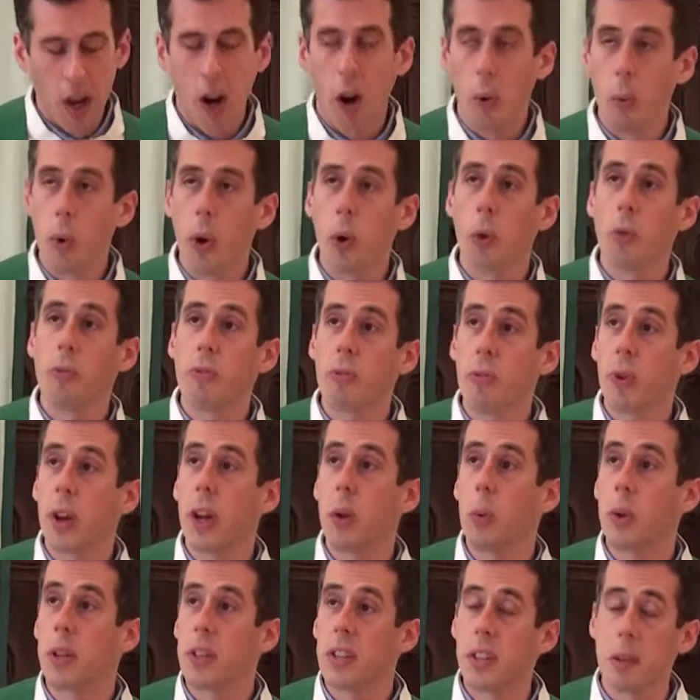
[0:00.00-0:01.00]
a road
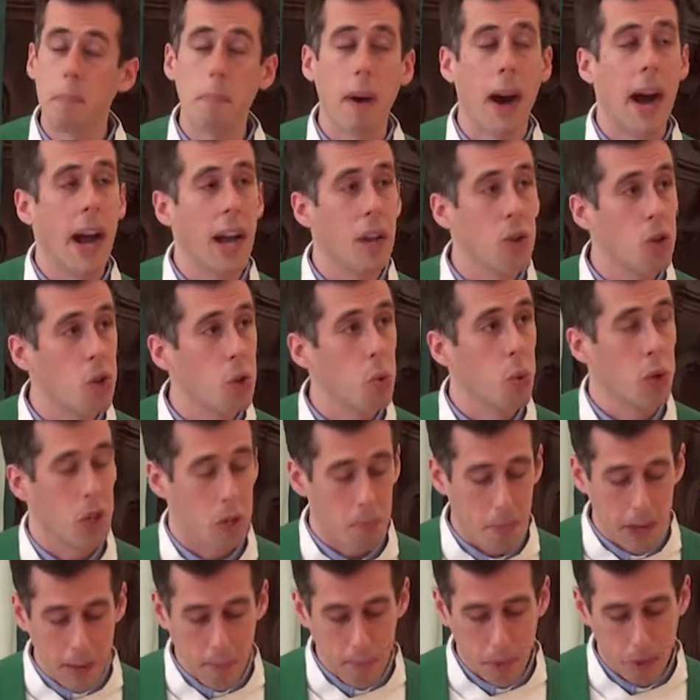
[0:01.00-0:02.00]
frequented by
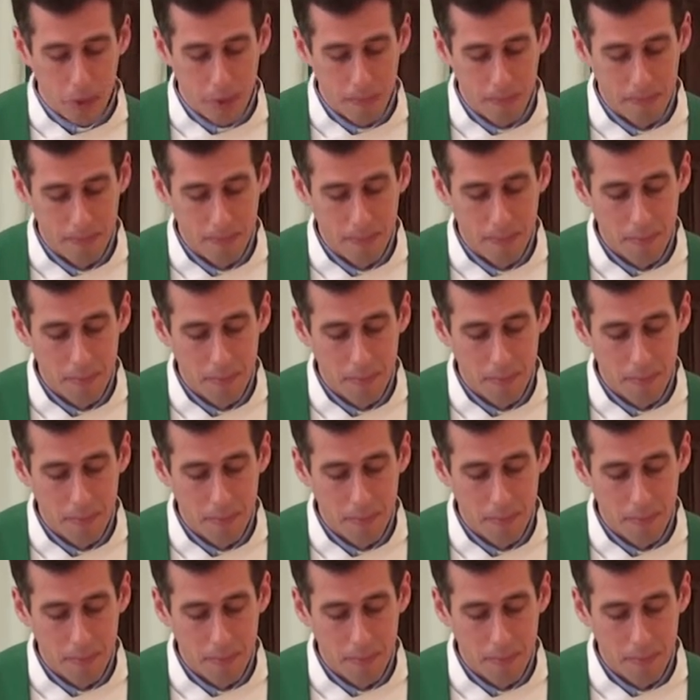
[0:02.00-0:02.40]
Jewish people,